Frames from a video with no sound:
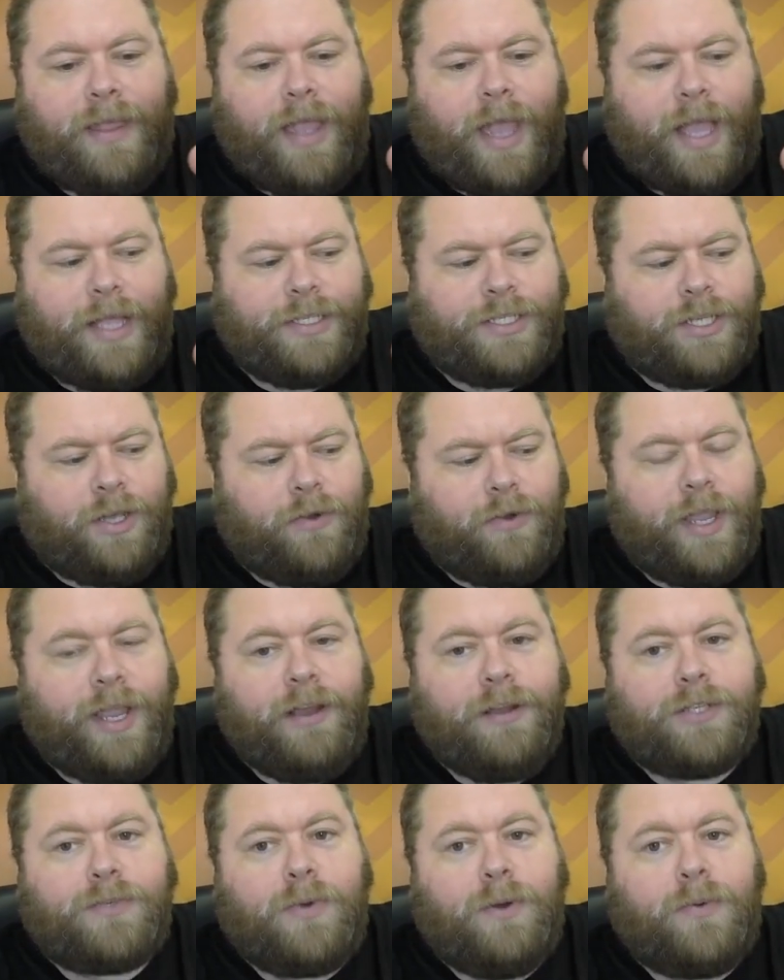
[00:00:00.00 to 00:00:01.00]
And so
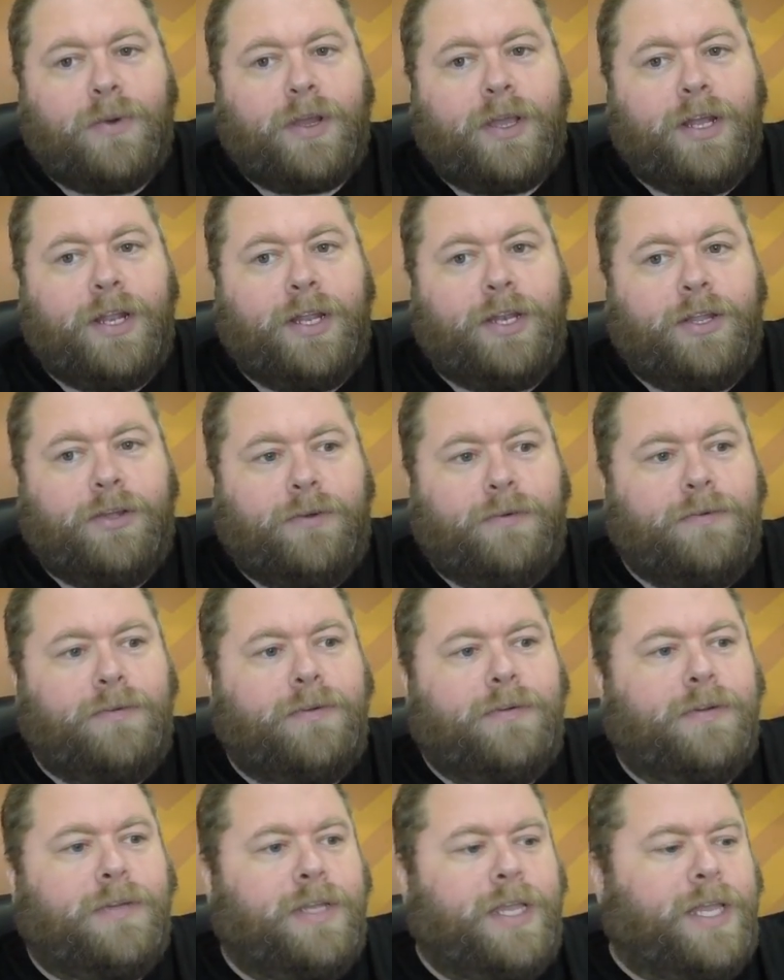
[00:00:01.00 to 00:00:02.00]
here's what we're going to do
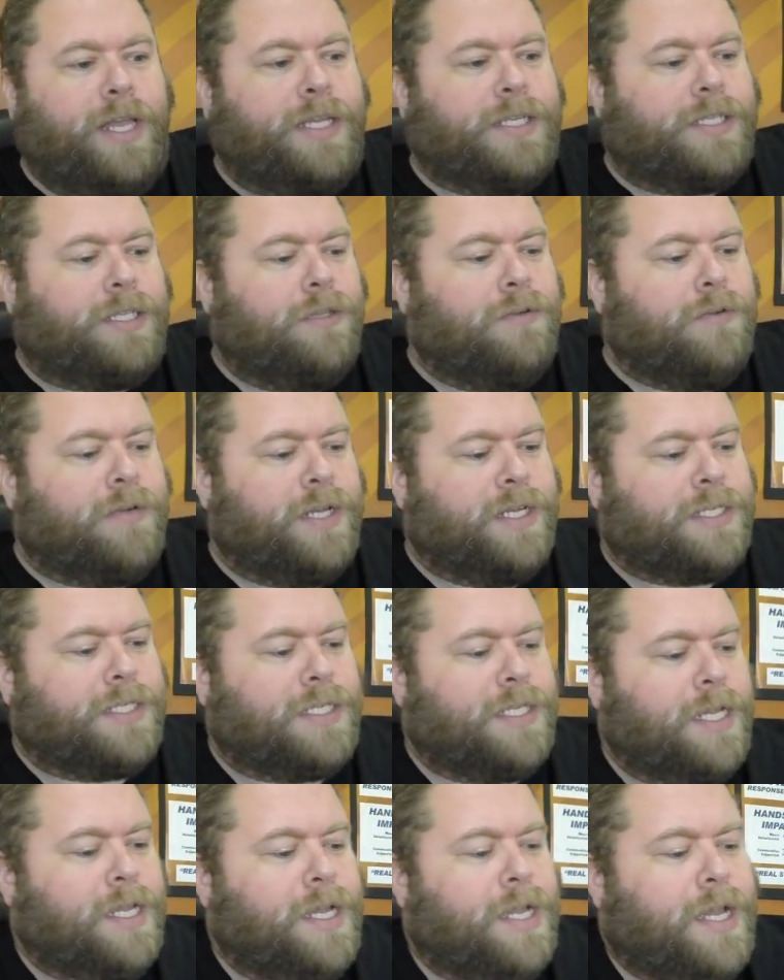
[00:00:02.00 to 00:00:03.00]
is,
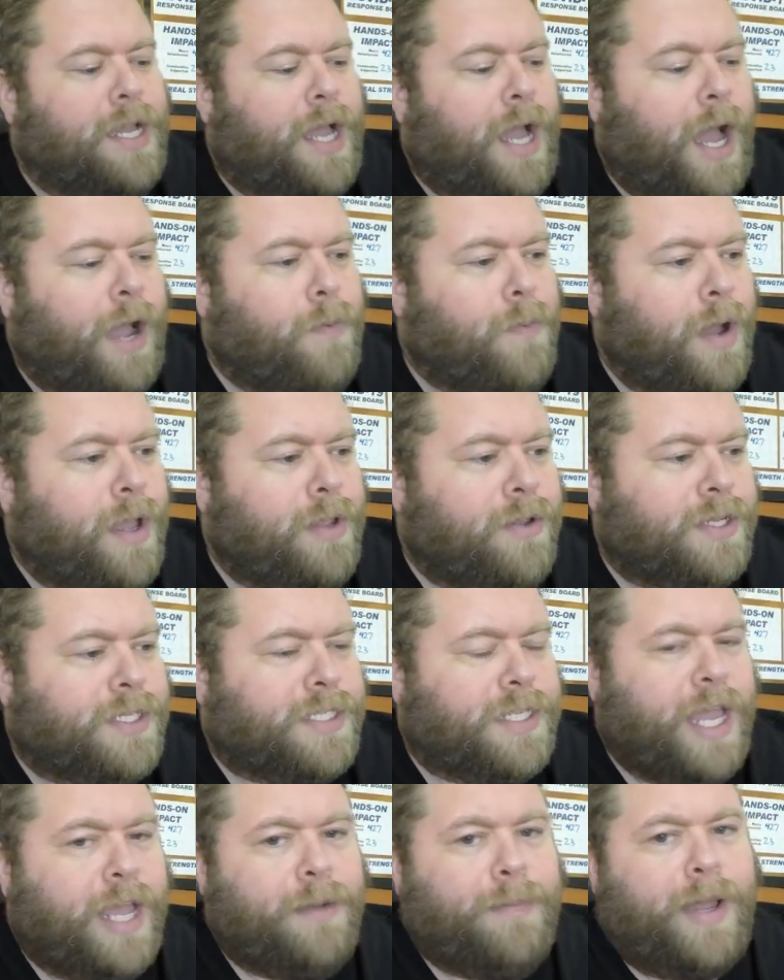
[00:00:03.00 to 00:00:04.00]
Lucas, I want you to
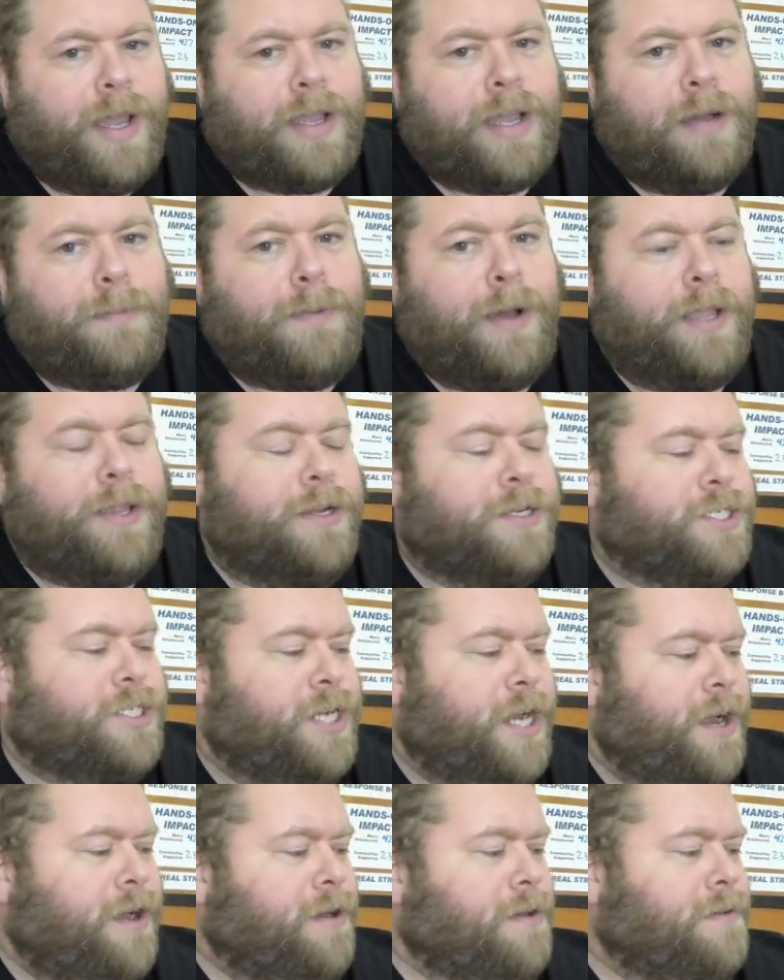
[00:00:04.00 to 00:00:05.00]
stand back up on your
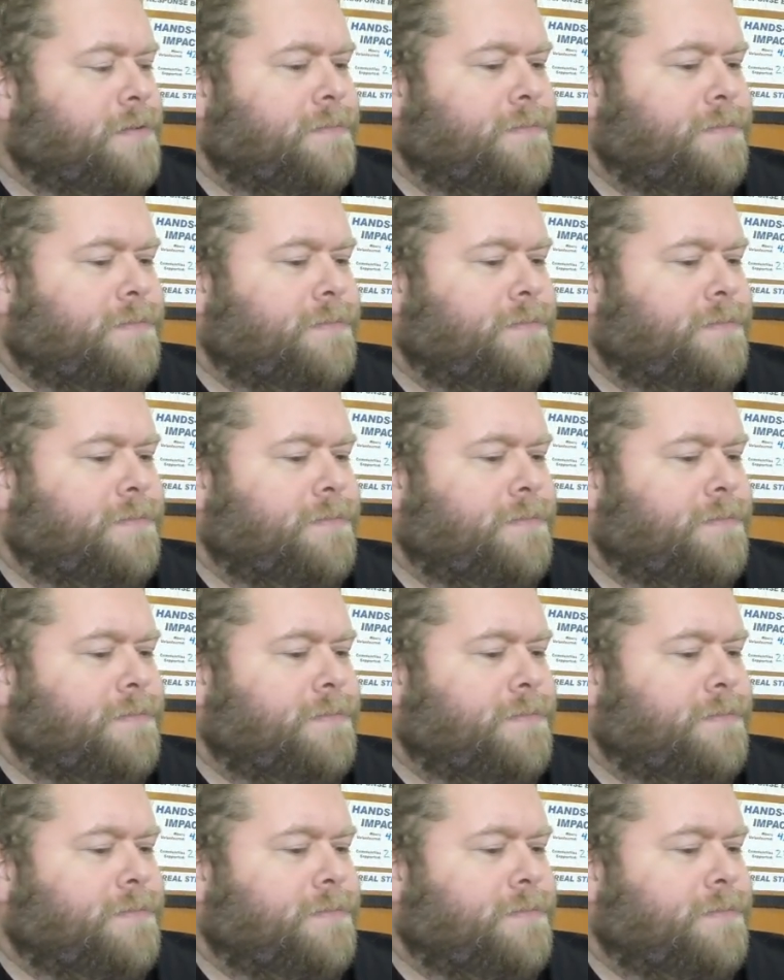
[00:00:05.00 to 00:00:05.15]
chair.